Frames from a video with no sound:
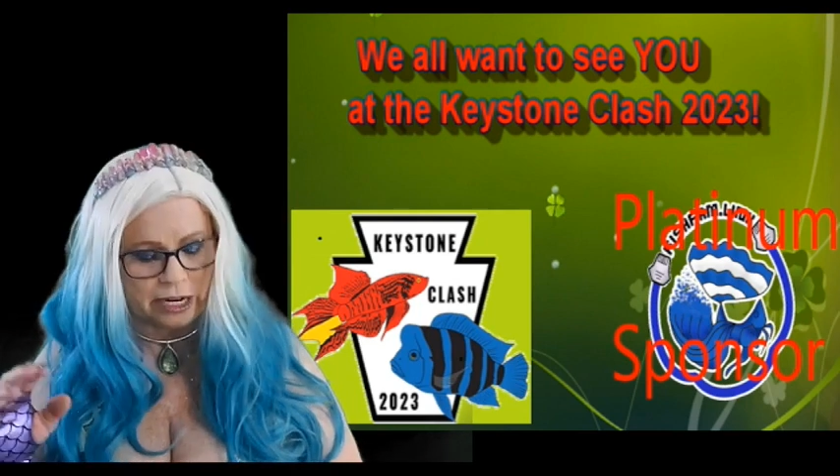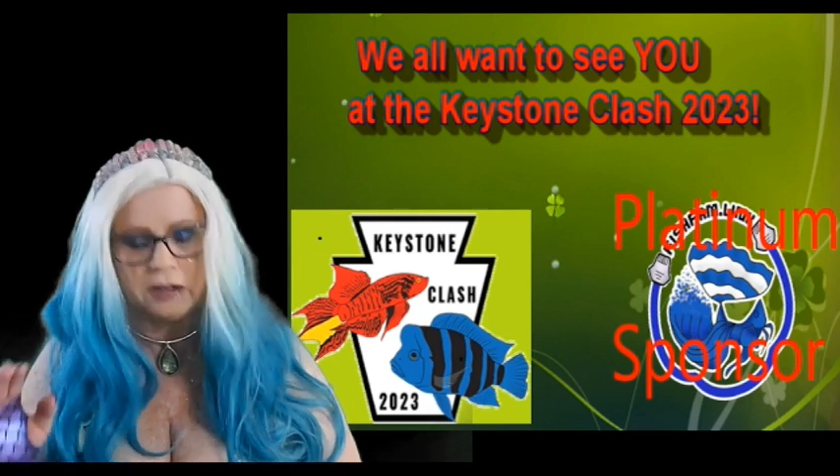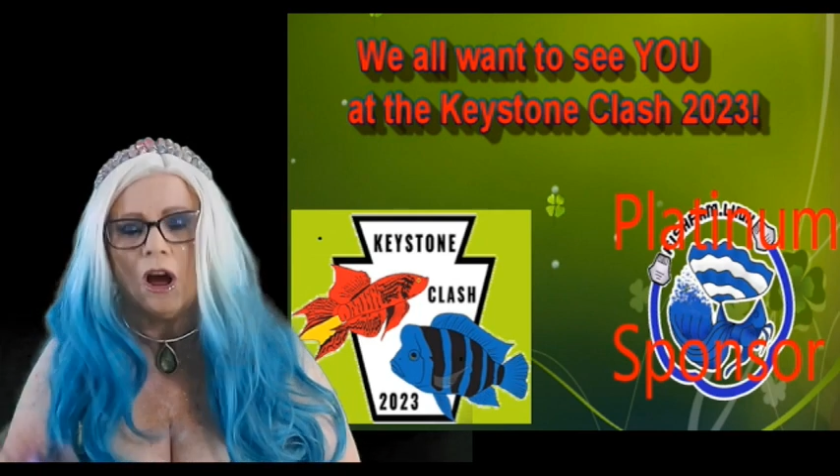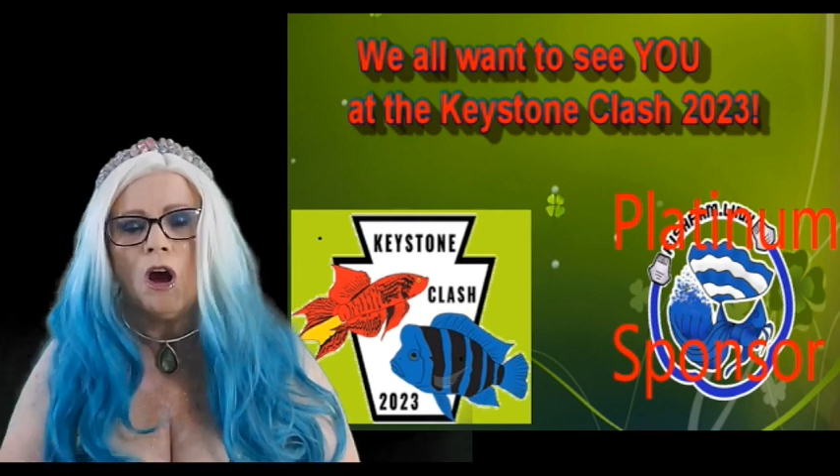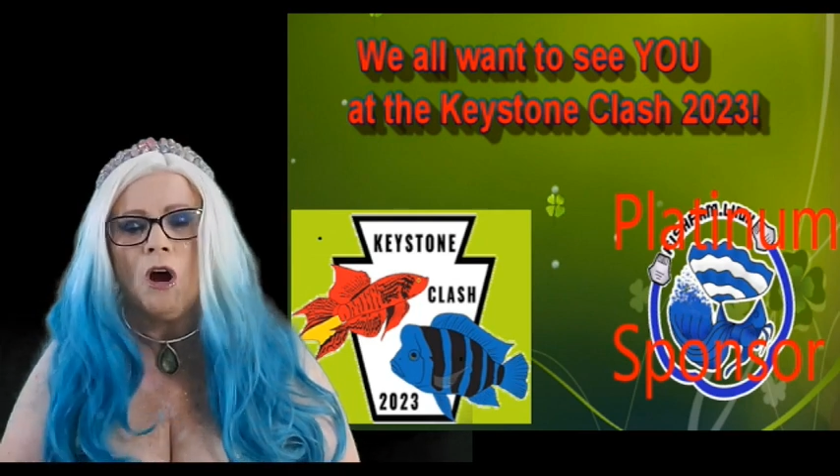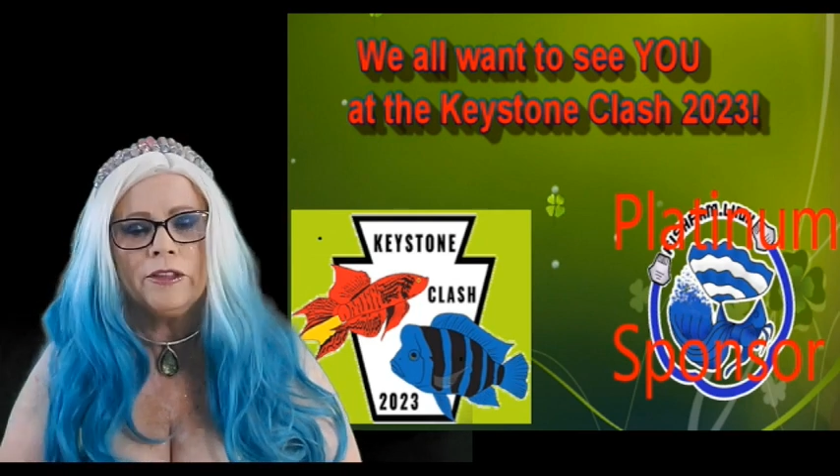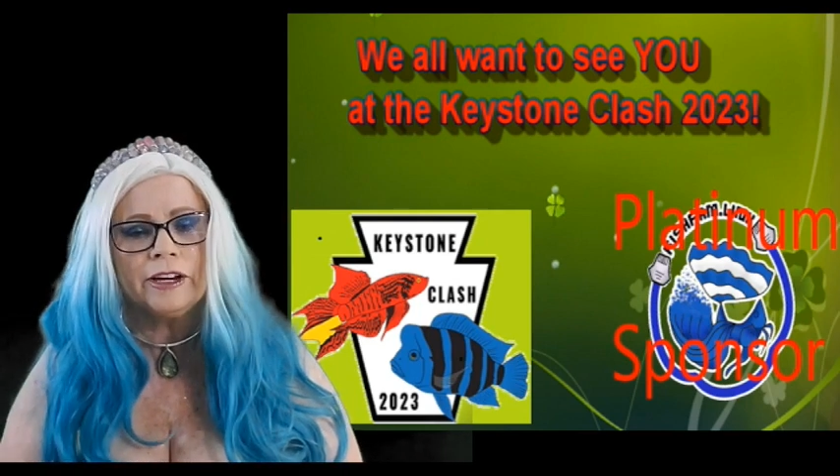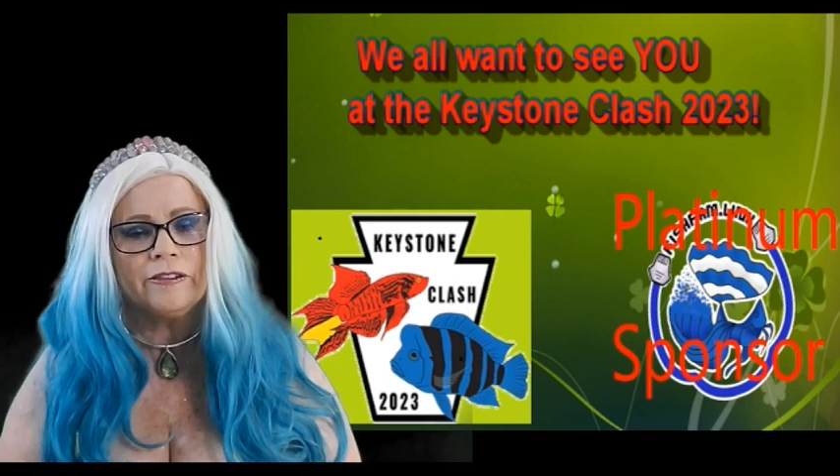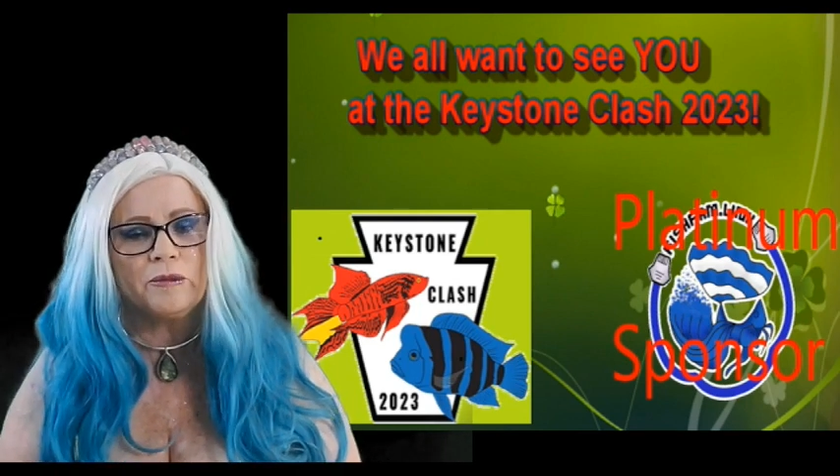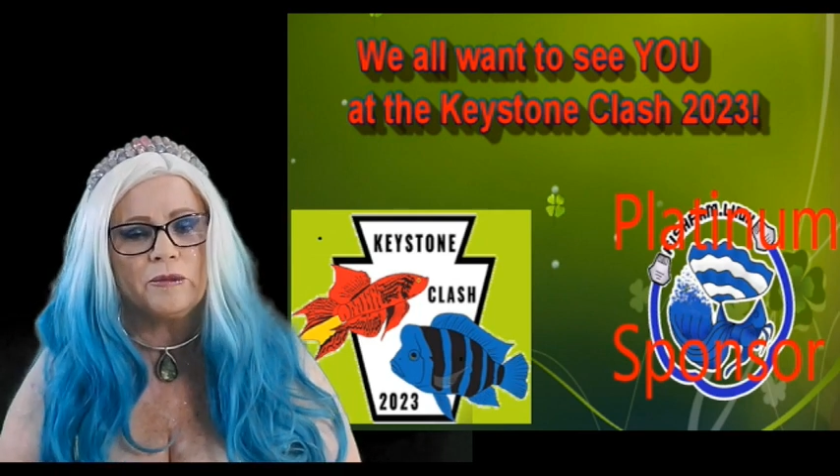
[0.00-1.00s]
all the
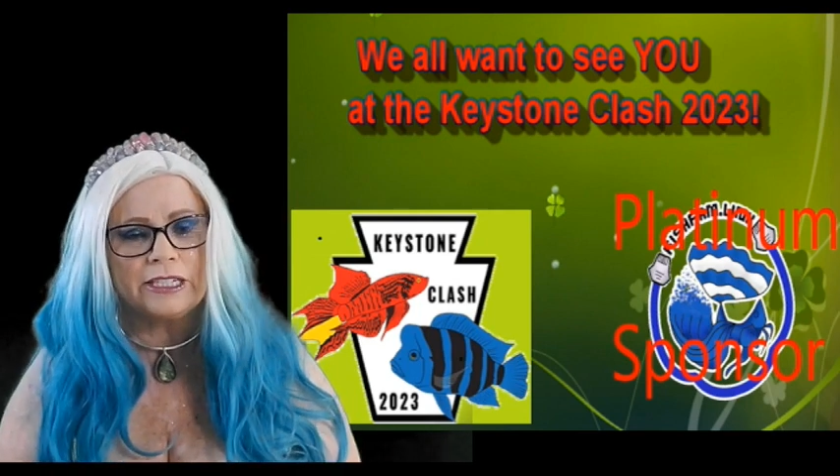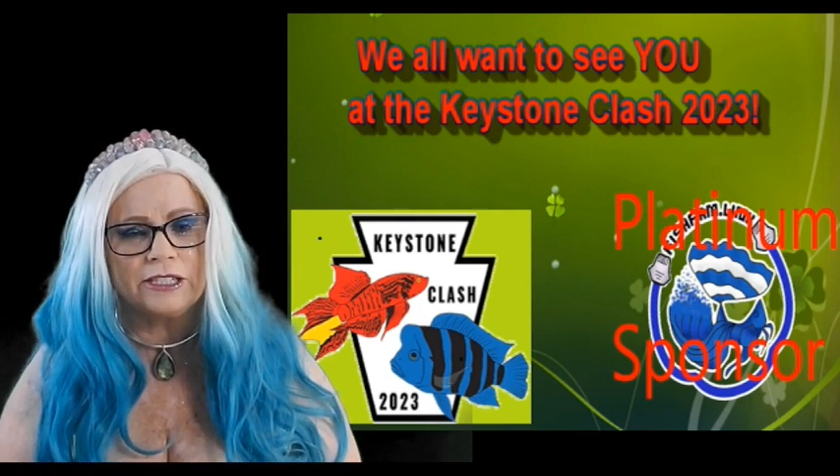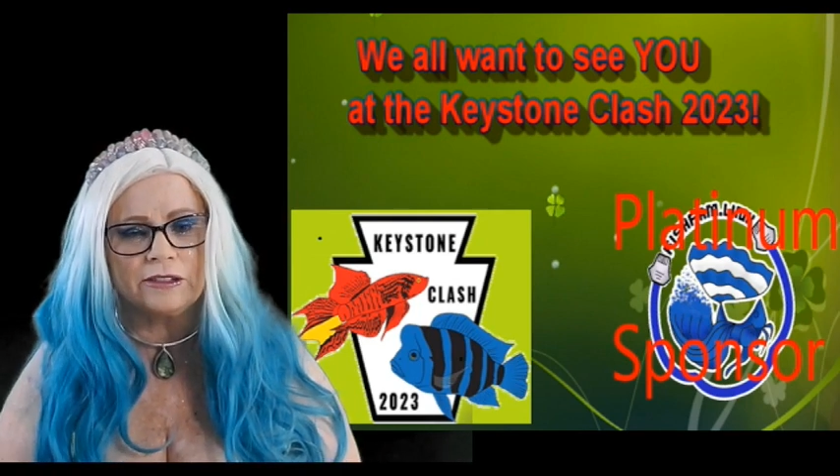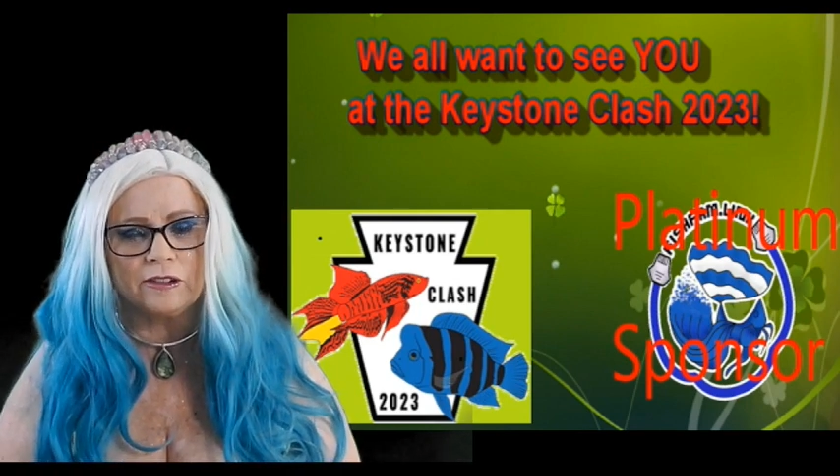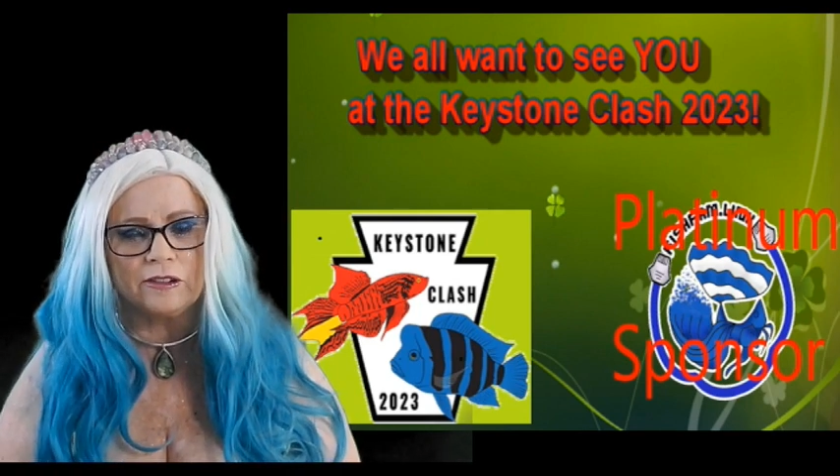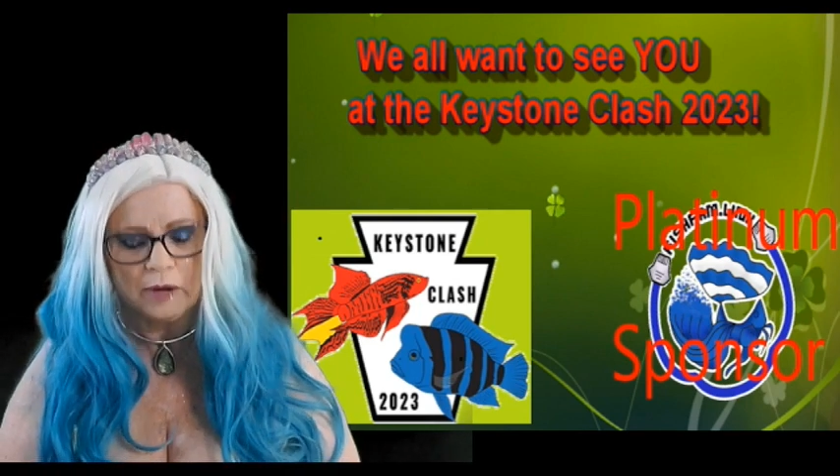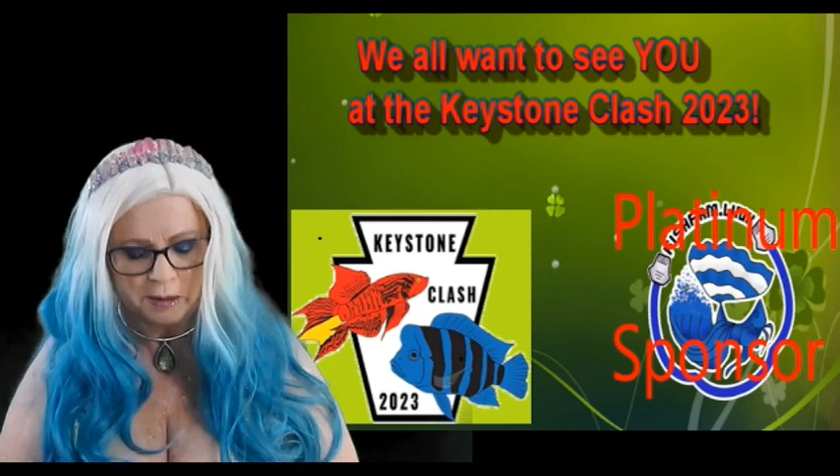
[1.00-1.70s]
information on the people